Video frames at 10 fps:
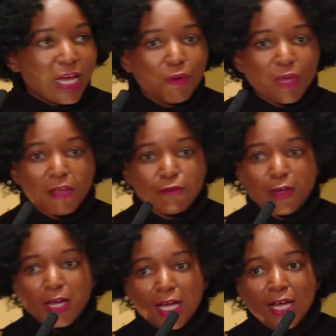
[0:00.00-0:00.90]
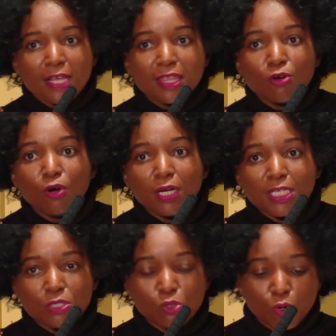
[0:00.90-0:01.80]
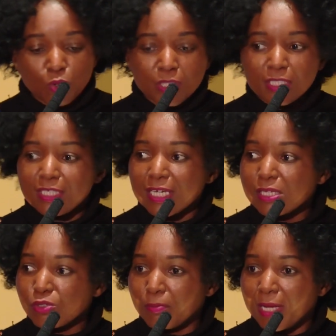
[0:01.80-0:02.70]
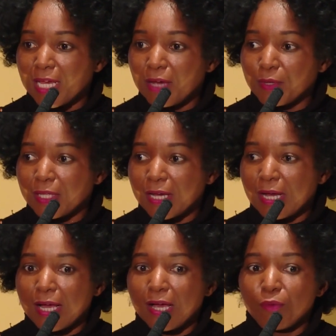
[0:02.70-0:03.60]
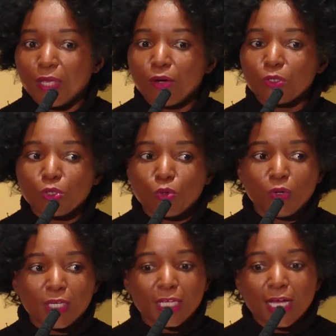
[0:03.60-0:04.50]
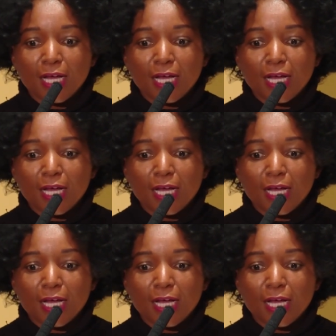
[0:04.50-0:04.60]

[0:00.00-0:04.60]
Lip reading: However, the call is not just to Malawi. We are also calling